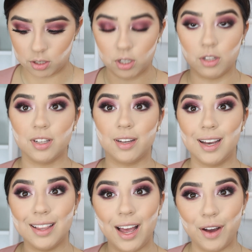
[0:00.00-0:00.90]
not trying to look like a
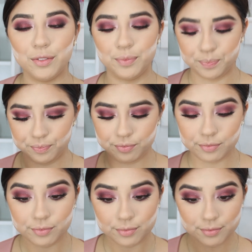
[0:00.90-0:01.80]
clown.
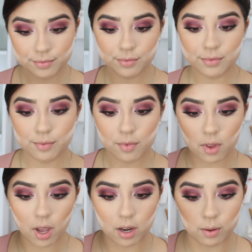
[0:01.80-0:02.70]

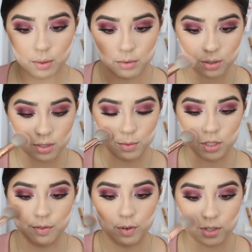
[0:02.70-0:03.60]
And what I'm going to do is I'm just
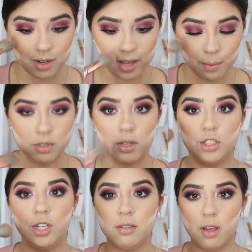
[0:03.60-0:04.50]
going to focus on the apples of the
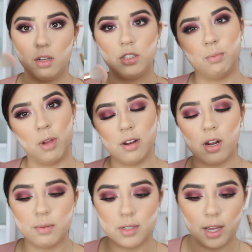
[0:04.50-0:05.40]
cheeks and then just blend it
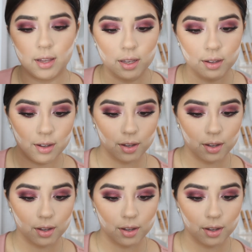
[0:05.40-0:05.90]
up slightly.